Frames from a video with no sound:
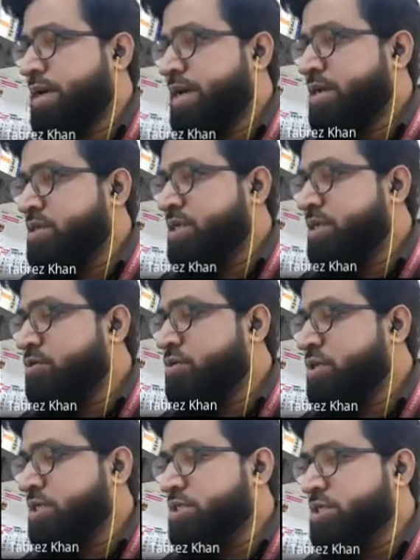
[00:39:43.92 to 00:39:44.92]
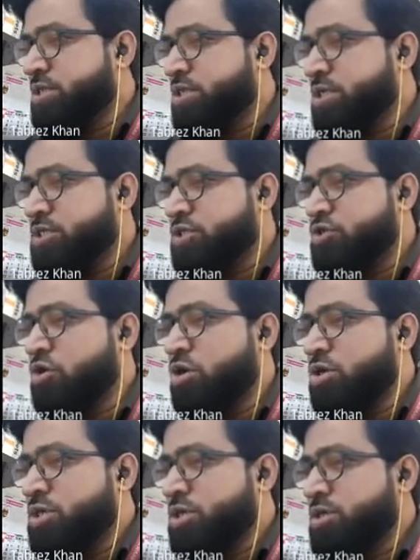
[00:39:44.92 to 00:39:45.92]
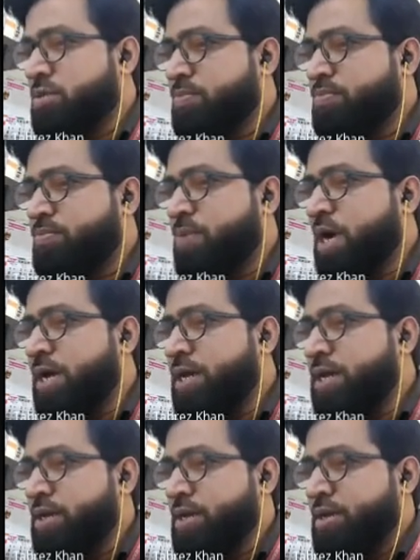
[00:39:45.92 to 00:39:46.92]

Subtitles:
I execute session 6.py.